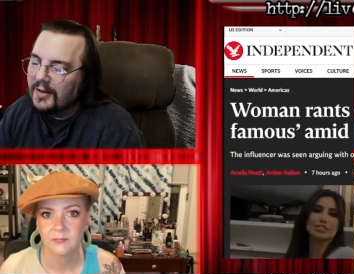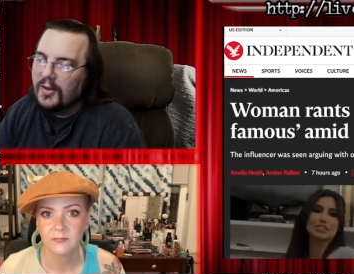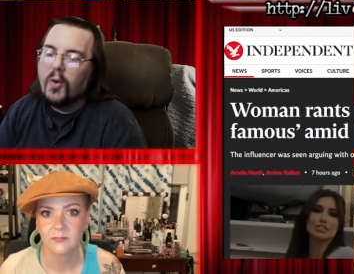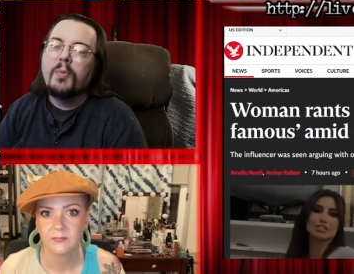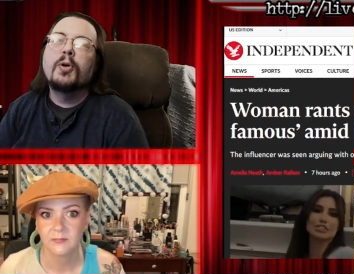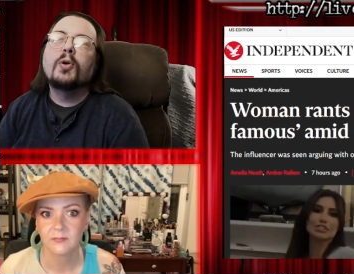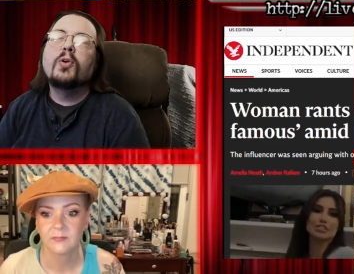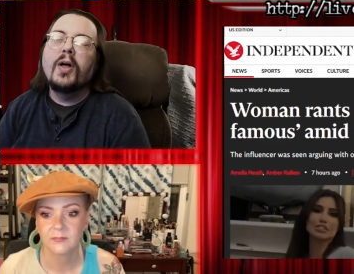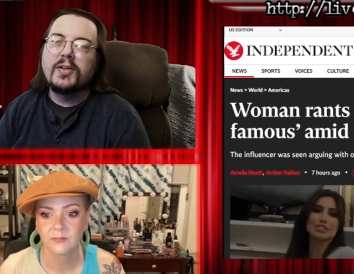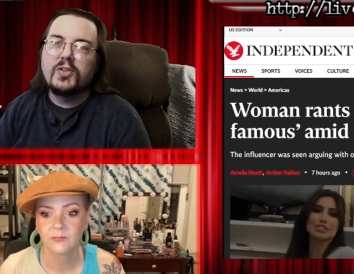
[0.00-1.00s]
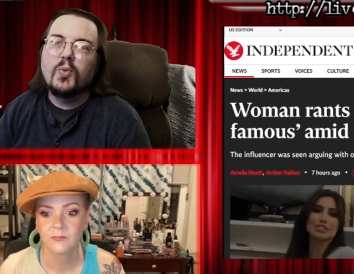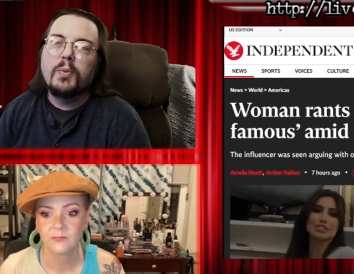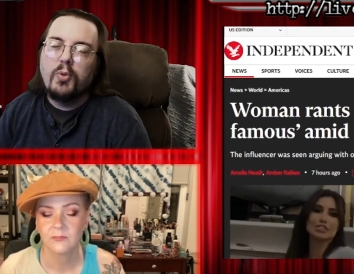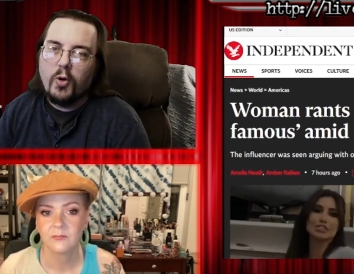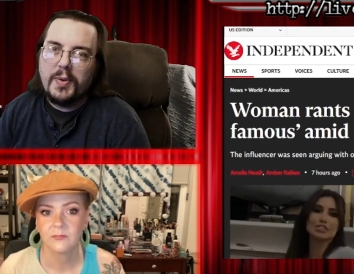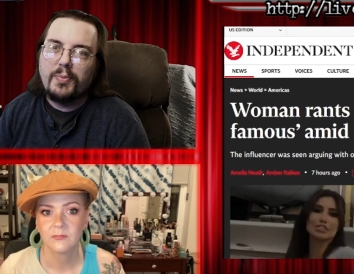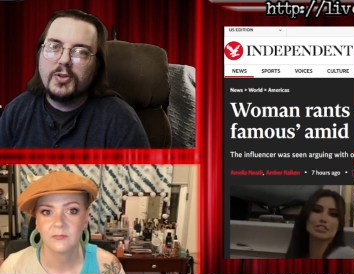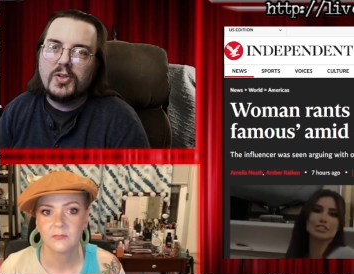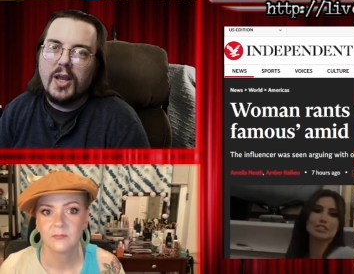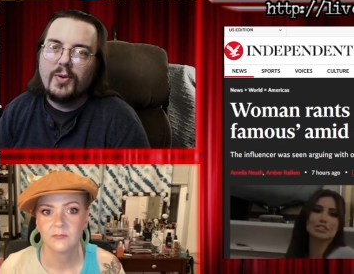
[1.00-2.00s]
Speaker 1: Lower middle class is what poor people
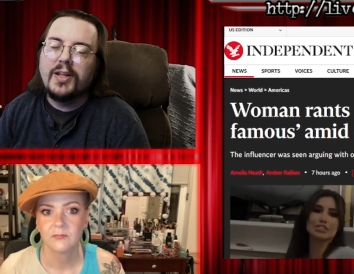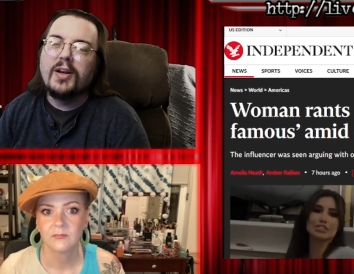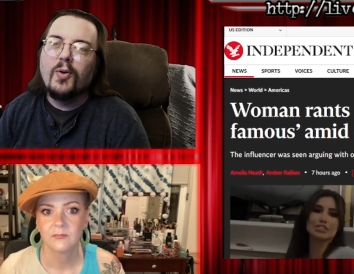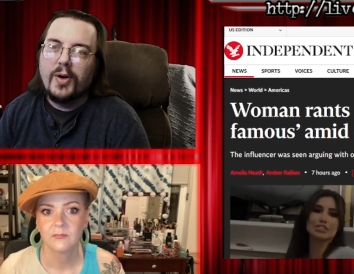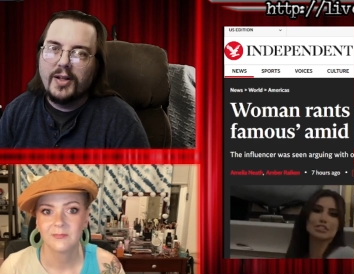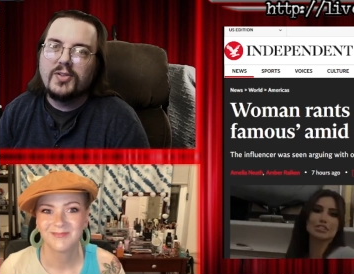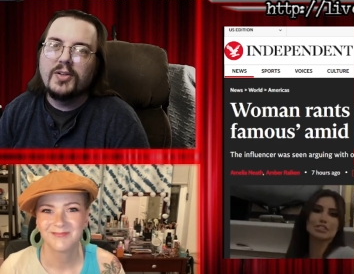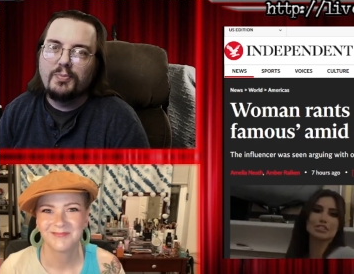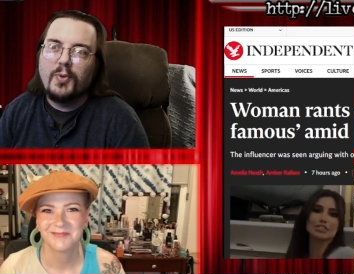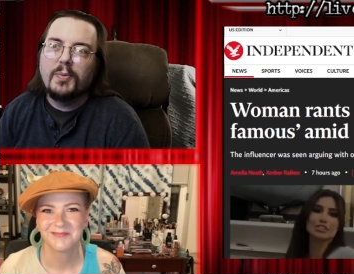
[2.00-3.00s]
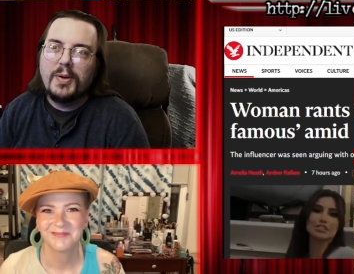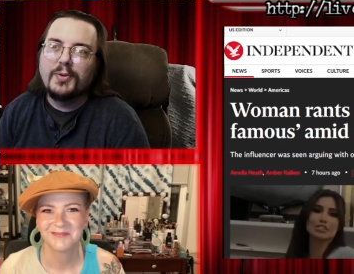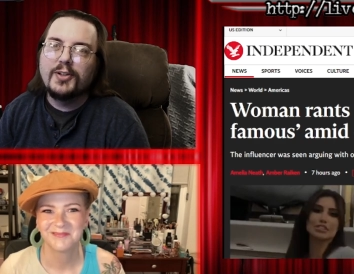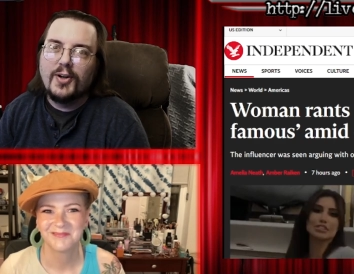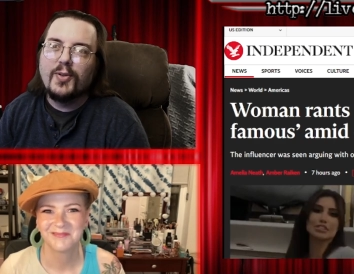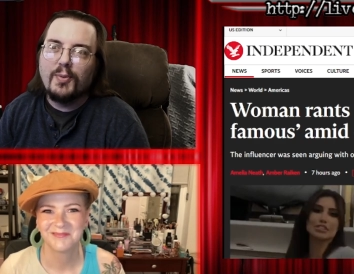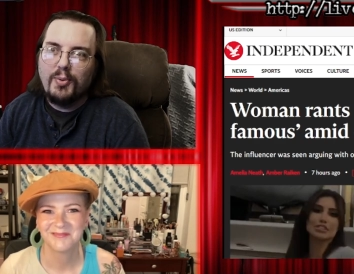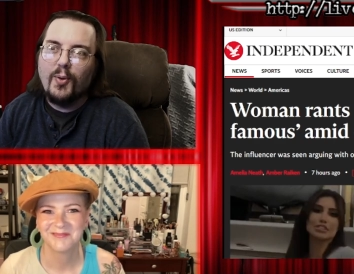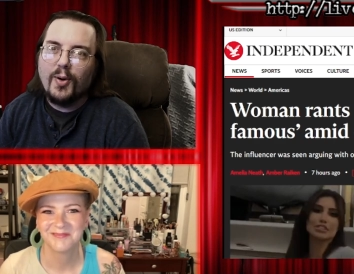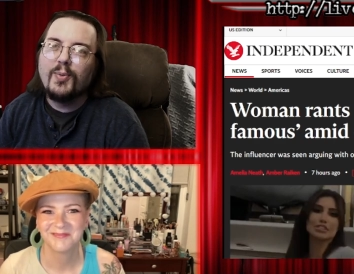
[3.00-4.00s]
say when they don't want us to, people to know they're poor.